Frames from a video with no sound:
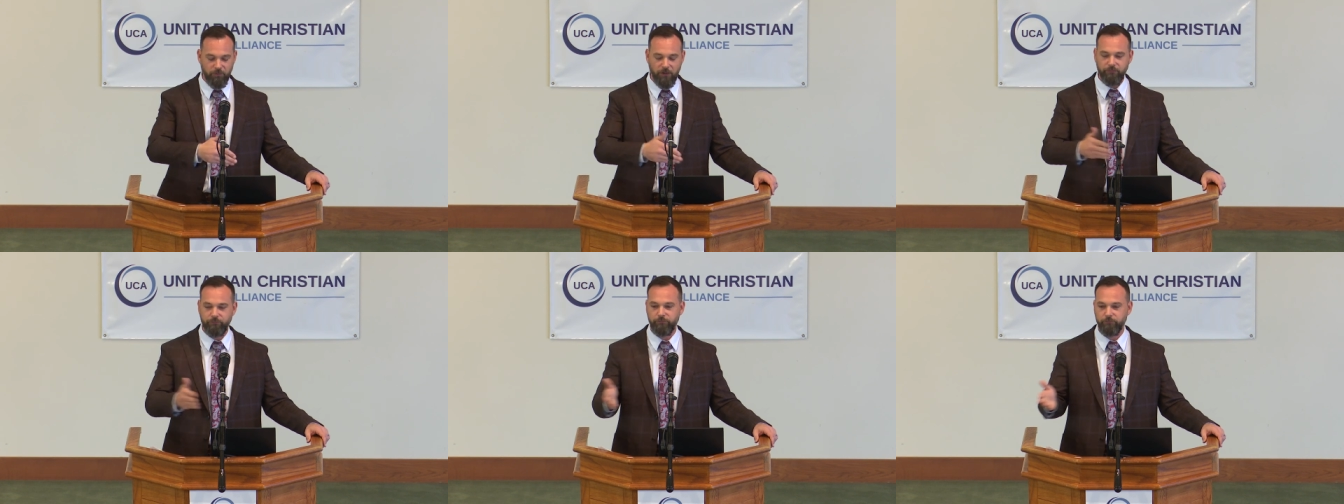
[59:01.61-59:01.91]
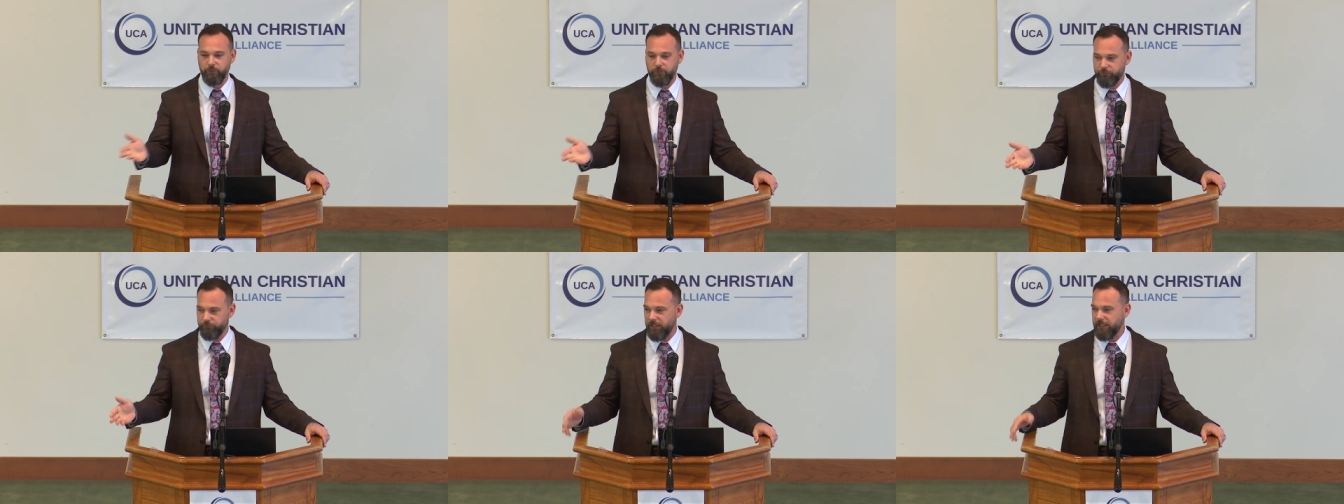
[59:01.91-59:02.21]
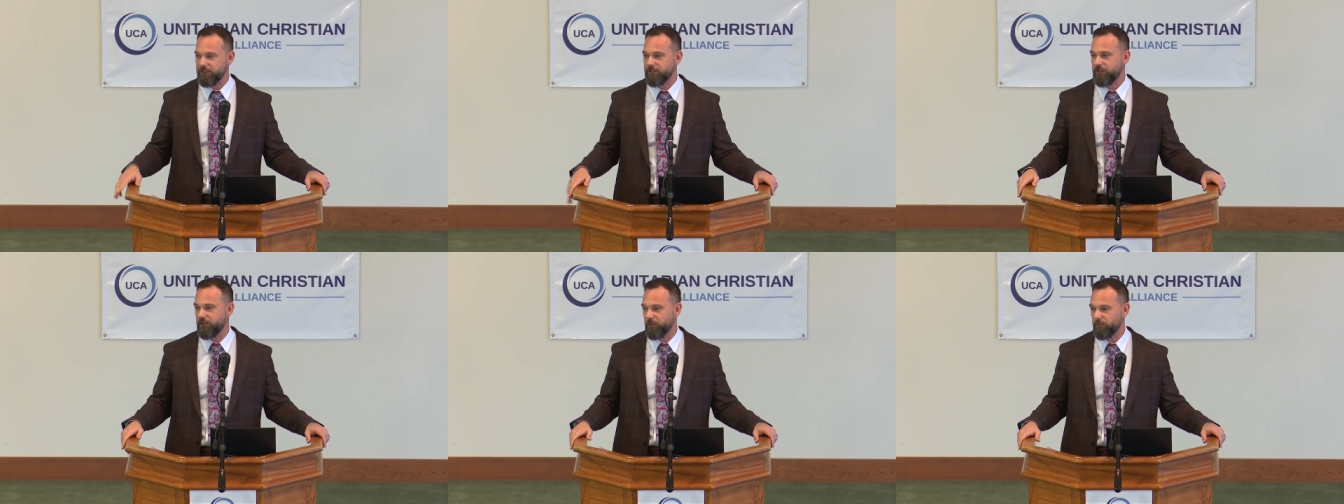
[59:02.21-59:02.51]
ref-
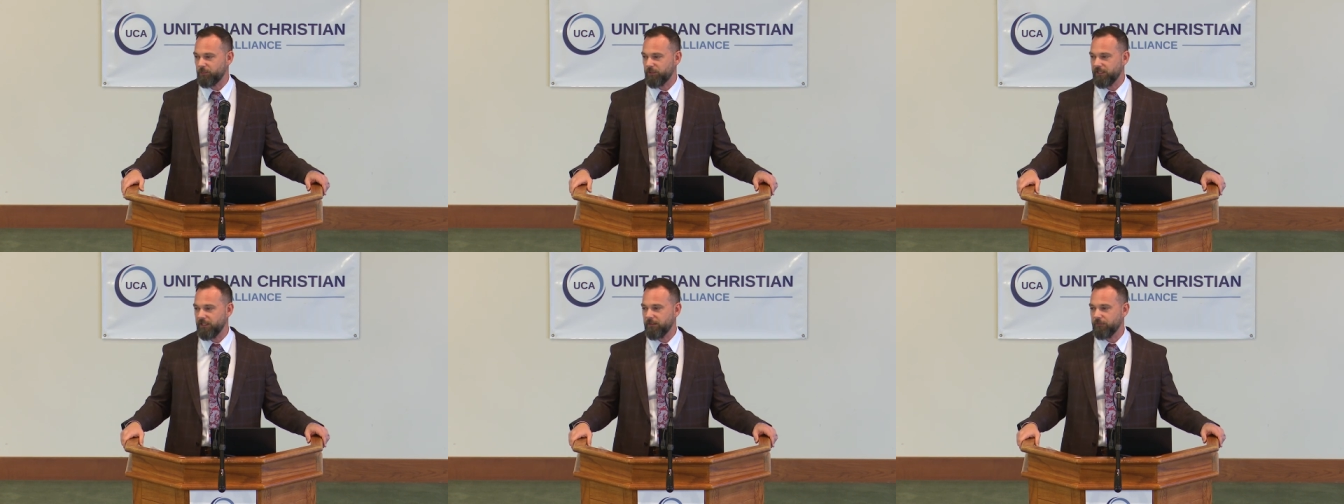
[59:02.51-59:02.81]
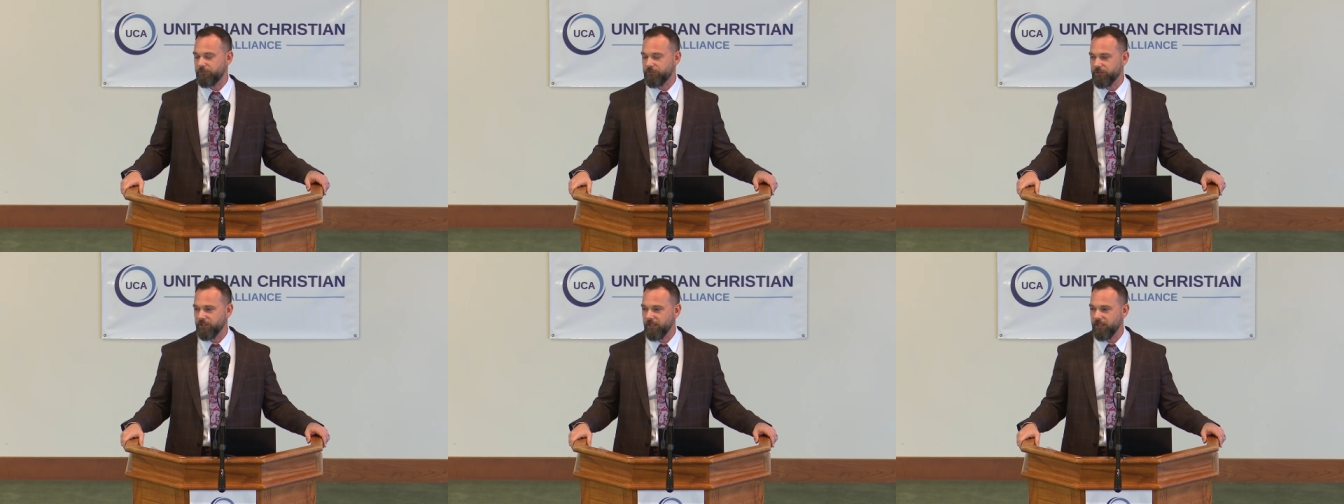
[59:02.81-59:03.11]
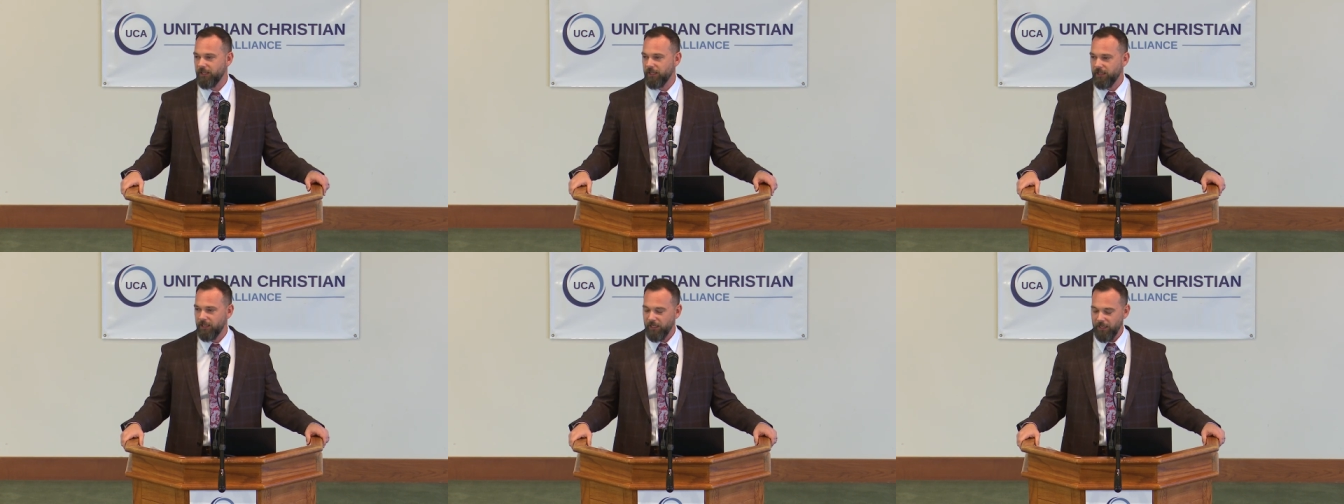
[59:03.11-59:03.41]
reflects their beliefs.
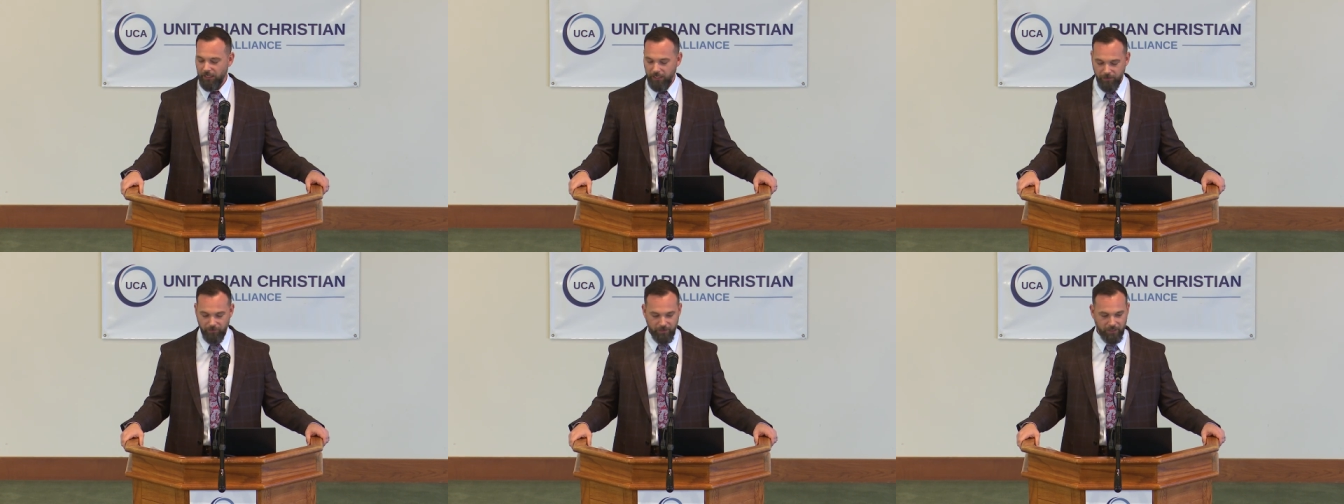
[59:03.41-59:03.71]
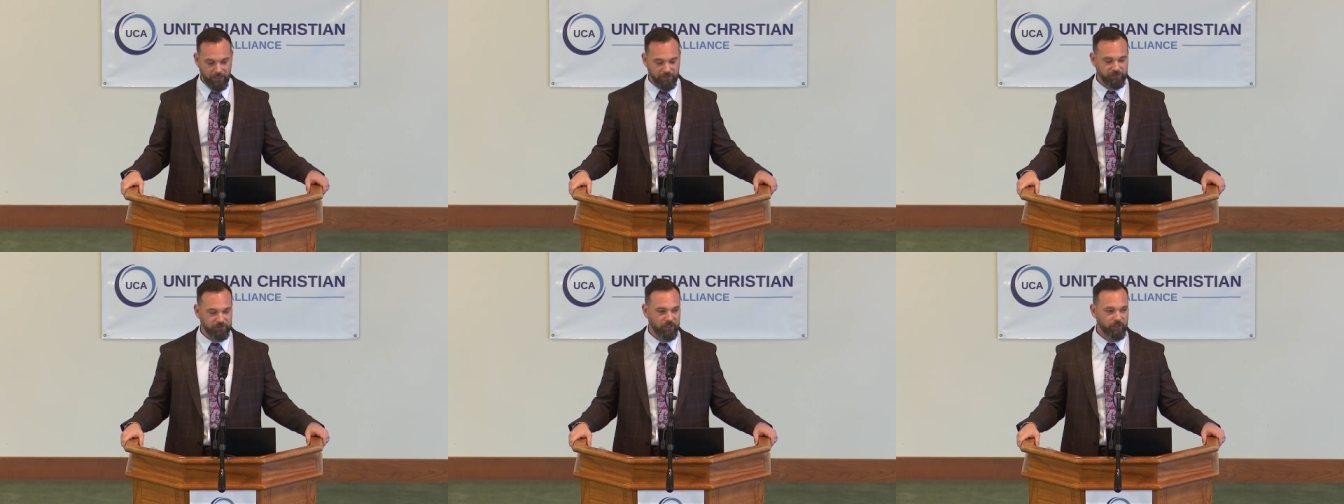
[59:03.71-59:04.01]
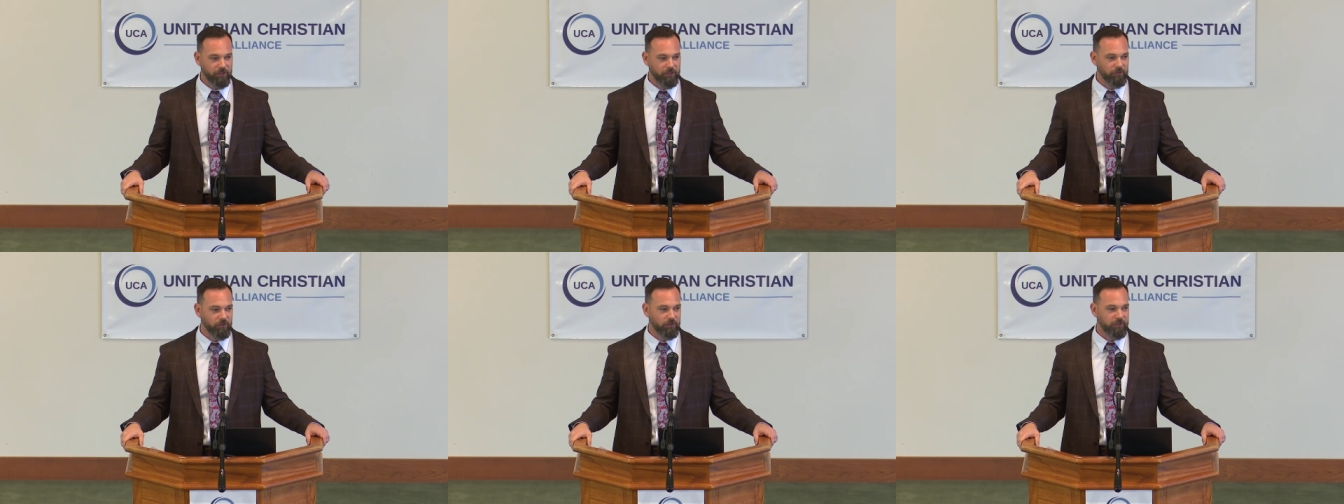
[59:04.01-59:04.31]
And then I
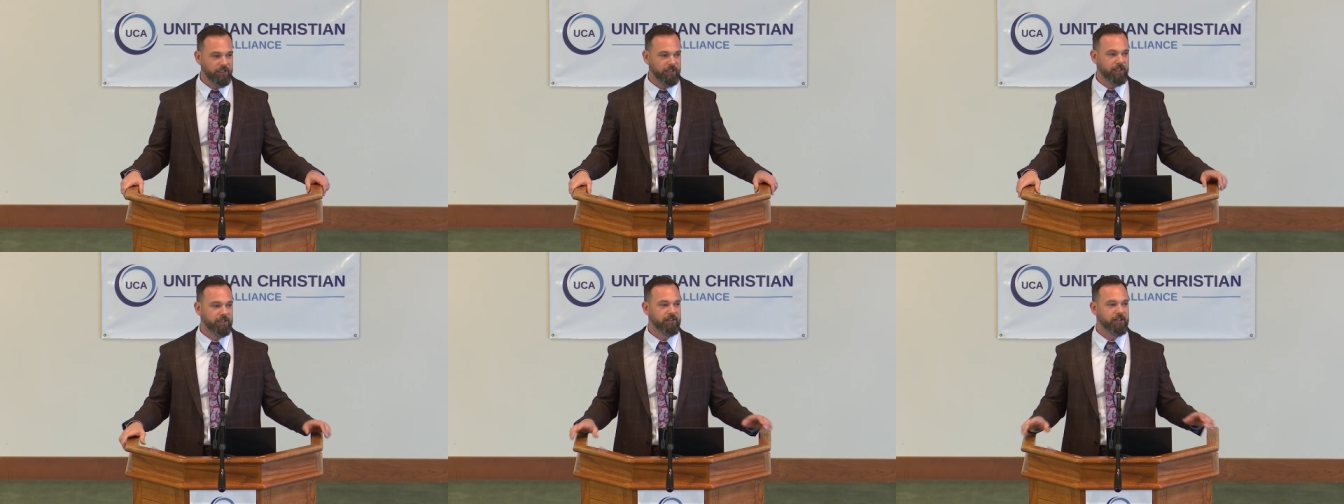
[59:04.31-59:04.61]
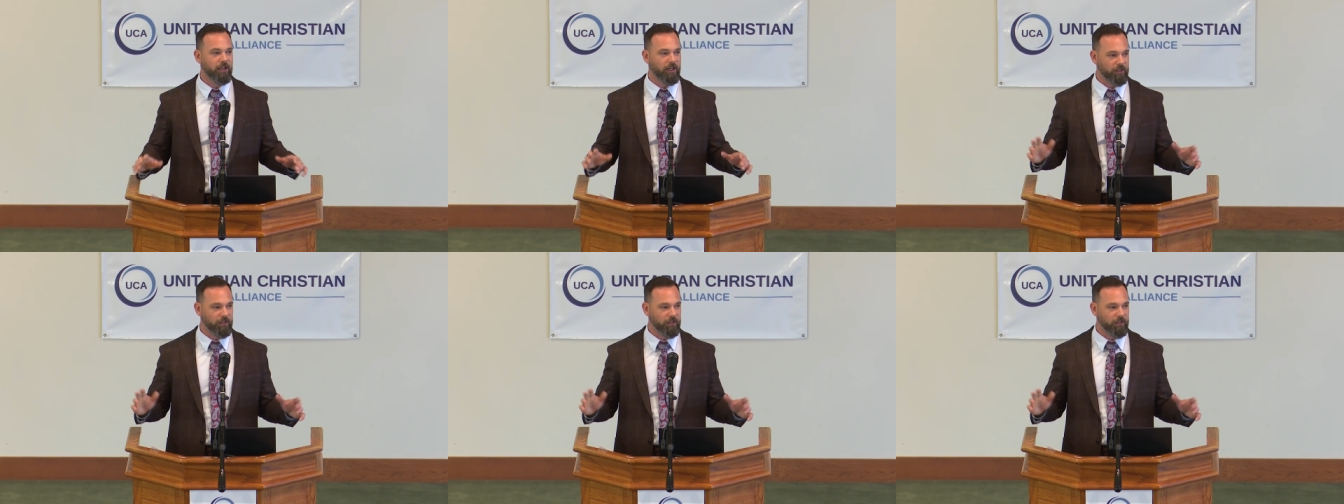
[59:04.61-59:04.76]
started looking at the